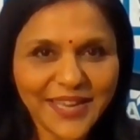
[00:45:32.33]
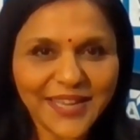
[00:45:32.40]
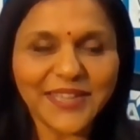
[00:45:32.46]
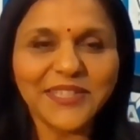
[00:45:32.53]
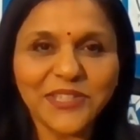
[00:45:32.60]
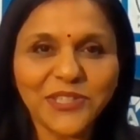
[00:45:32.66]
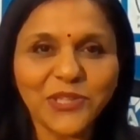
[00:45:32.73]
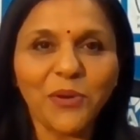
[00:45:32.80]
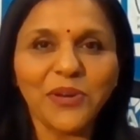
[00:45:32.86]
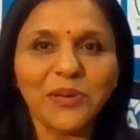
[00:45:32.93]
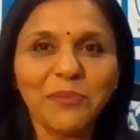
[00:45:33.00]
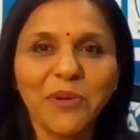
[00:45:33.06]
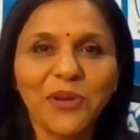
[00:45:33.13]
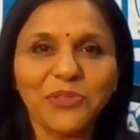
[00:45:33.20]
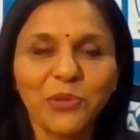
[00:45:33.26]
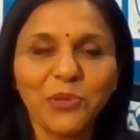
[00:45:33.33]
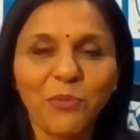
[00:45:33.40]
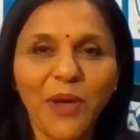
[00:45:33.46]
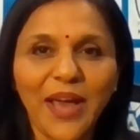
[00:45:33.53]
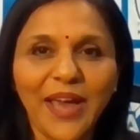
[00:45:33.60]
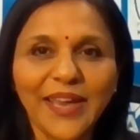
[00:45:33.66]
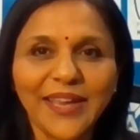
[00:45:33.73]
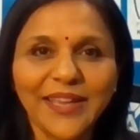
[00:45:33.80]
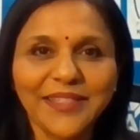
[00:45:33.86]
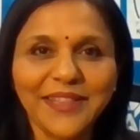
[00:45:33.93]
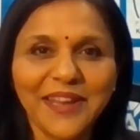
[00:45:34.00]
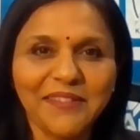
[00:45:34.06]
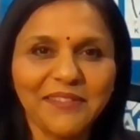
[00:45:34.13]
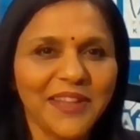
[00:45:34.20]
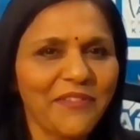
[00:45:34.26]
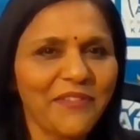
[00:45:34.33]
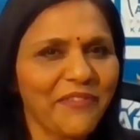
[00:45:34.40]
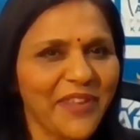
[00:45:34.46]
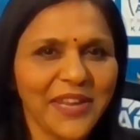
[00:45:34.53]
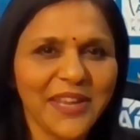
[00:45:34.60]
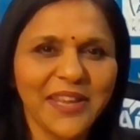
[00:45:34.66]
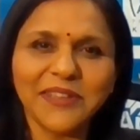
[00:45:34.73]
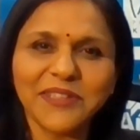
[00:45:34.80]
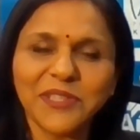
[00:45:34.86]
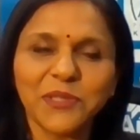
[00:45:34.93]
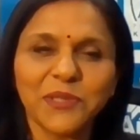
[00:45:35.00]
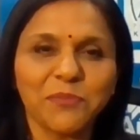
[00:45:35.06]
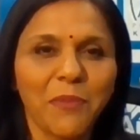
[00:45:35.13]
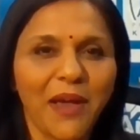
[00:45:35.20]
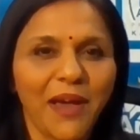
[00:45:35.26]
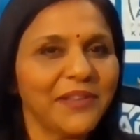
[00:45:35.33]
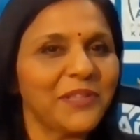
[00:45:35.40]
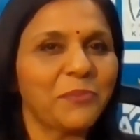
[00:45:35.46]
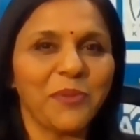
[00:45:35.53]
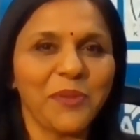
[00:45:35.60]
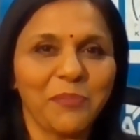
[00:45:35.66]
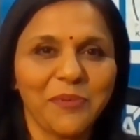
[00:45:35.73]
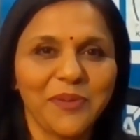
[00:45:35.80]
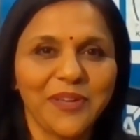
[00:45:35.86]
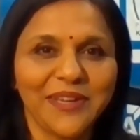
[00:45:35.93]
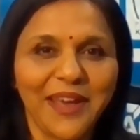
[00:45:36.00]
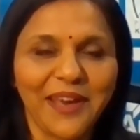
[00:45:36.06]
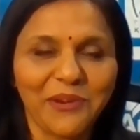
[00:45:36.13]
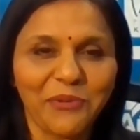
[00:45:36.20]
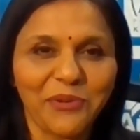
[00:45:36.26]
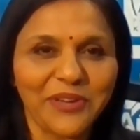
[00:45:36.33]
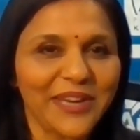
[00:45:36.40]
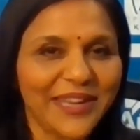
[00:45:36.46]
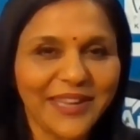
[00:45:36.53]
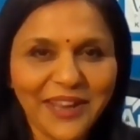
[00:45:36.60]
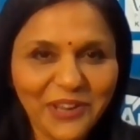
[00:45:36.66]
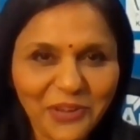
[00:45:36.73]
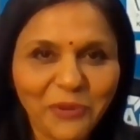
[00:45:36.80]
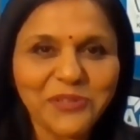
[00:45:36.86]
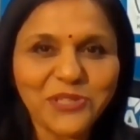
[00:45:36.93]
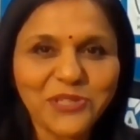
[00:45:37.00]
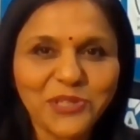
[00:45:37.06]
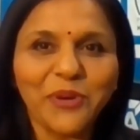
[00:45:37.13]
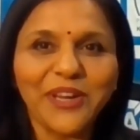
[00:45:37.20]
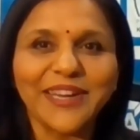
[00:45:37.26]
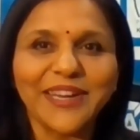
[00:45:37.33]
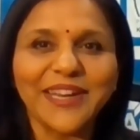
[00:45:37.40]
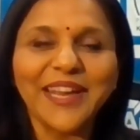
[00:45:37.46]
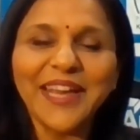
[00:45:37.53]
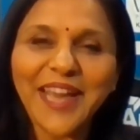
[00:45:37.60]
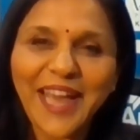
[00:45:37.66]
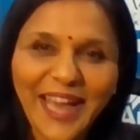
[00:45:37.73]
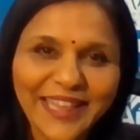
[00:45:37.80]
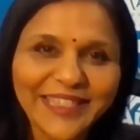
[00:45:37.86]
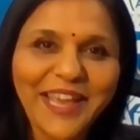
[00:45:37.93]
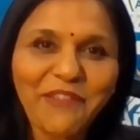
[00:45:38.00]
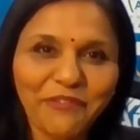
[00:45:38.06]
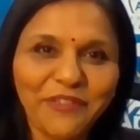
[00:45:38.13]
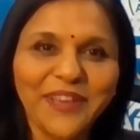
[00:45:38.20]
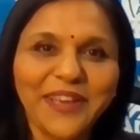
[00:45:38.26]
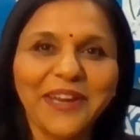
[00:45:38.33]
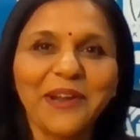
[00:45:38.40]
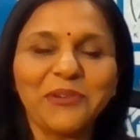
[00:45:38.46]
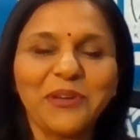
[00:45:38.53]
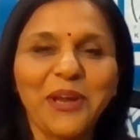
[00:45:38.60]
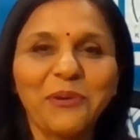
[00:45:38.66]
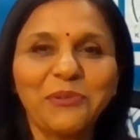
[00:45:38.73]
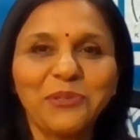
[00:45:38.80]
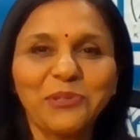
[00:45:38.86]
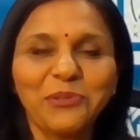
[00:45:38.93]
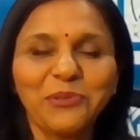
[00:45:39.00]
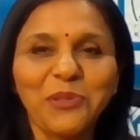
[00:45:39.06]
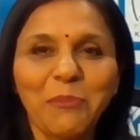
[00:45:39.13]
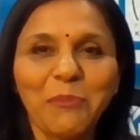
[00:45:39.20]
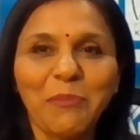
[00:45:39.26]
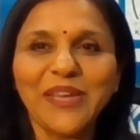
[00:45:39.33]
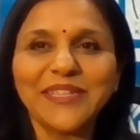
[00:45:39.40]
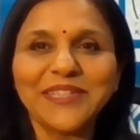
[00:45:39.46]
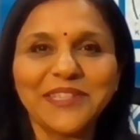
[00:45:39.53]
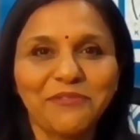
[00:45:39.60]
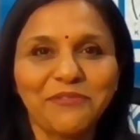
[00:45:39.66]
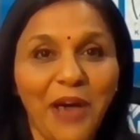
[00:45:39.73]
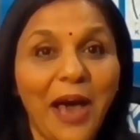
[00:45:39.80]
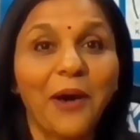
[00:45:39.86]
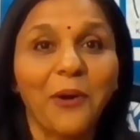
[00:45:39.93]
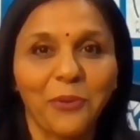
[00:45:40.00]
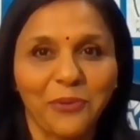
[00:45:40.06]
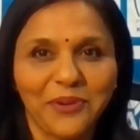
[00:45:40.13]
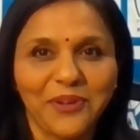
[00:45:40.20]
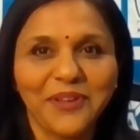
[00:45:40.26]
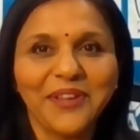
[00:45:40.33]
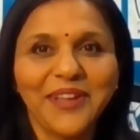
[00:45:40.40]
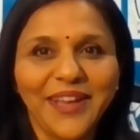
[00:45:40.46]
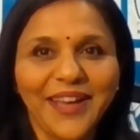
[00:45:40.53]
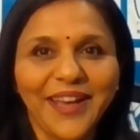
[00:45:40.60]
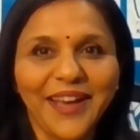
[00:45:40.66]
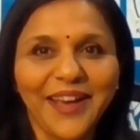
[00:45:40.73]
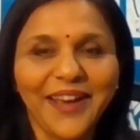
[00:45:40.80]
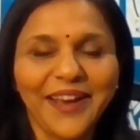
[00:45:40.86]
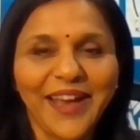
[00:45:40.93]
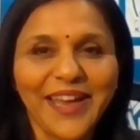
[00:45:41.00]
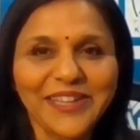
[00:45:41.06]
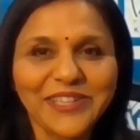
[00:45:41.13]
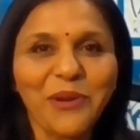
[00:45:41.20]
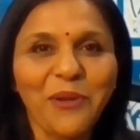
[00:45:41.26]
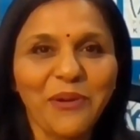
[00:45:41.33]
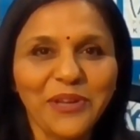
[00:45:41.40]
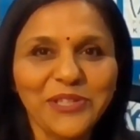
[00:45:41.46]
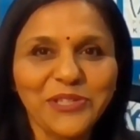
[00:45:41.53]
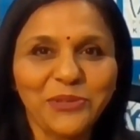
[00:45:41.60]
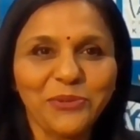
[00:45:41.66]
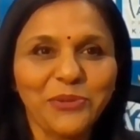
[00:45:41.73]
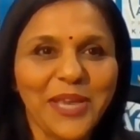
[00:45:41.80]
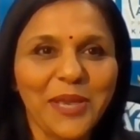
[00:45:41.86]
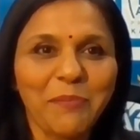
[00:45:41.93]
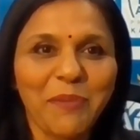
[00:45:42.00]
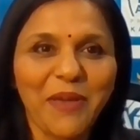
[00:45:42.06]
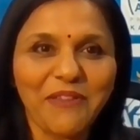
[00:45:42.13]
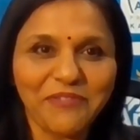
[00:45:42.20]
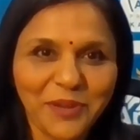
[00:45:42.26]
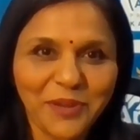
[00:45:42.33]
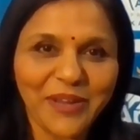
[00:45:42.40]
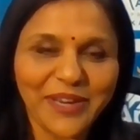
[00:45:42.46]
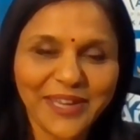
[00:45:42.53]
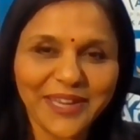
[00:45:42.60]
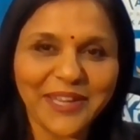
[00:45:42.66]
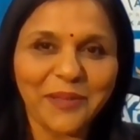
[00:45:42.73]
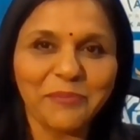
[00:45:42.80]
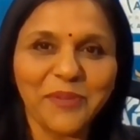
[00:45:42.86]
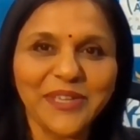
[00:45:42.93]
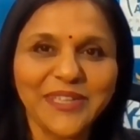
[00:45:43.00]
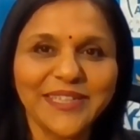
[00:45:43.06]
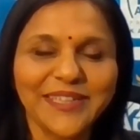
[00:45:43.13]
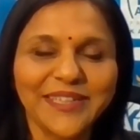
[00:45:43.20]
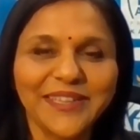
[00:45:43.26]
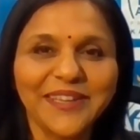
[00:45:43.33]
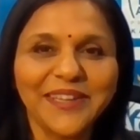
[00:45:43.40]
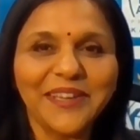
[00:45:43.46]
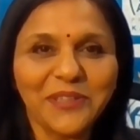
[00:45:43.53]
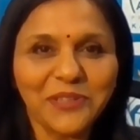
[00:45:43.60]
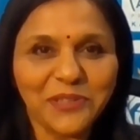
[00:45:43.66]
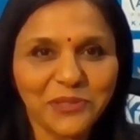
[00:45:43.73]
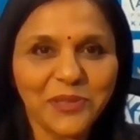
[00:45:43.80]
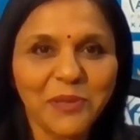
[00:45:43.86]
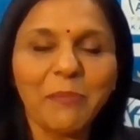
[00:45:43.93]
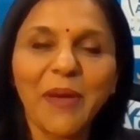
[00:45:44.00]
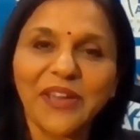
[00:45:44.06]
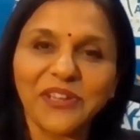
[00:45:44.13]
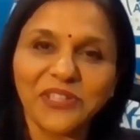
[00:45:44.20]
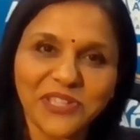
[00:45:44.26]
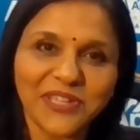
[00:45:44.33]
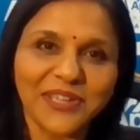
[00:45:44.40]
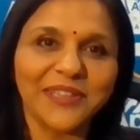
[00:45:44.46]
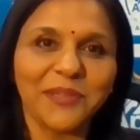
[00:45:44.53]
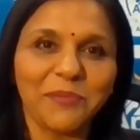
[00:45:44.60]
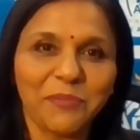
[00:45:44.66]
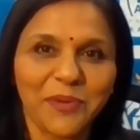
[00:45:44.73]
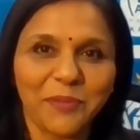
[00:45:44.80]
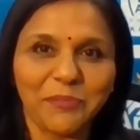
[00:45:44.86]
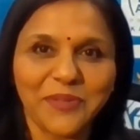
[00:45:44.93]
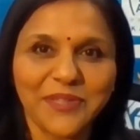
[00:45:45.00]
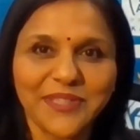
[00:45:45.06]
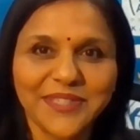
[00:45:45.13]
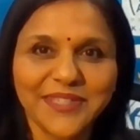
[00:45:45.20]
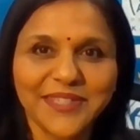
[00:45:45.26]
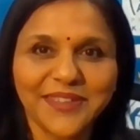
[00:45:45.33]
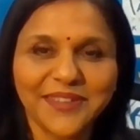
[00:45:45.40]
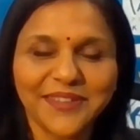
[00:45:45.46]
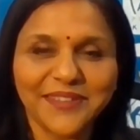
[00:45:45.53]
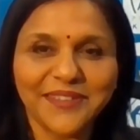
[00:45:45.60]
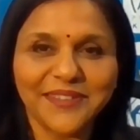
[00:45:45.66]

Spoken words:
It is all about the why. And then they're very smart people in our across the world, and they figure out how to do the best of how, as long as you keep everybody committed to the passion and the purpose.